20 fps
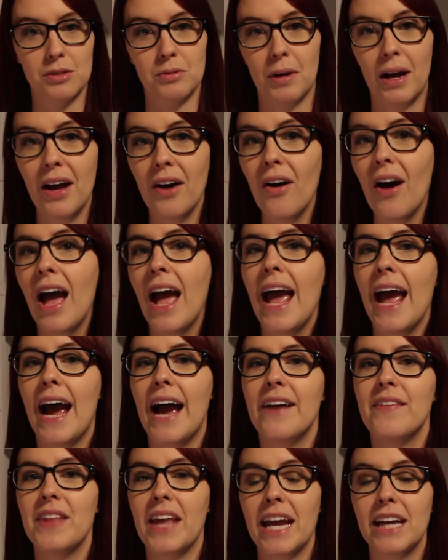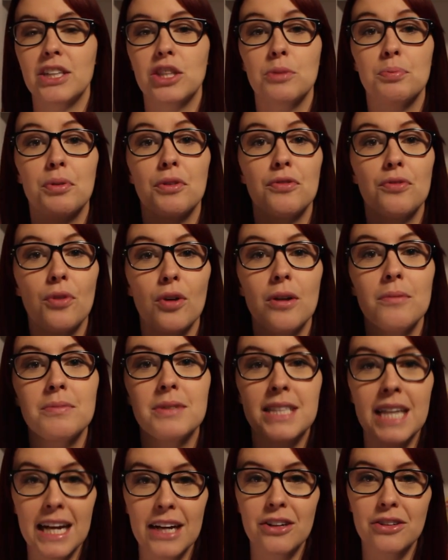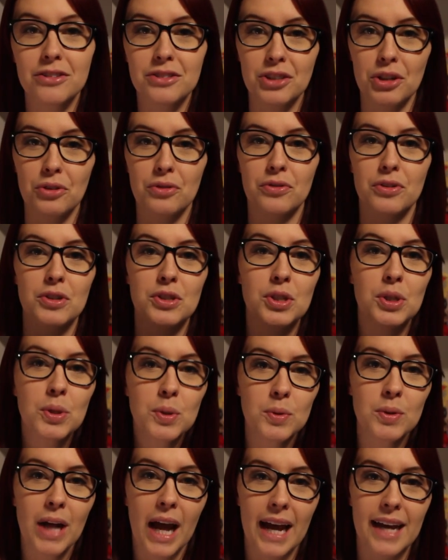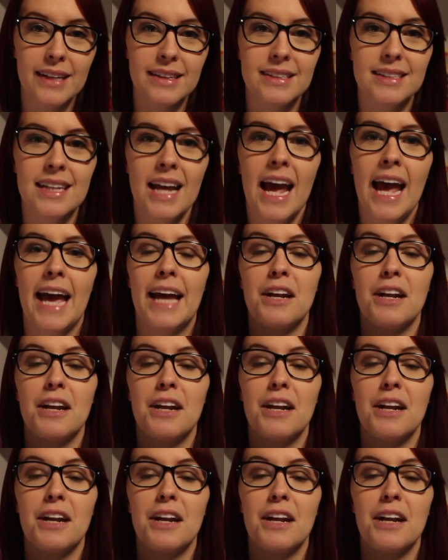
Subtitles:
as well, and they had to perform dares over 2 nights,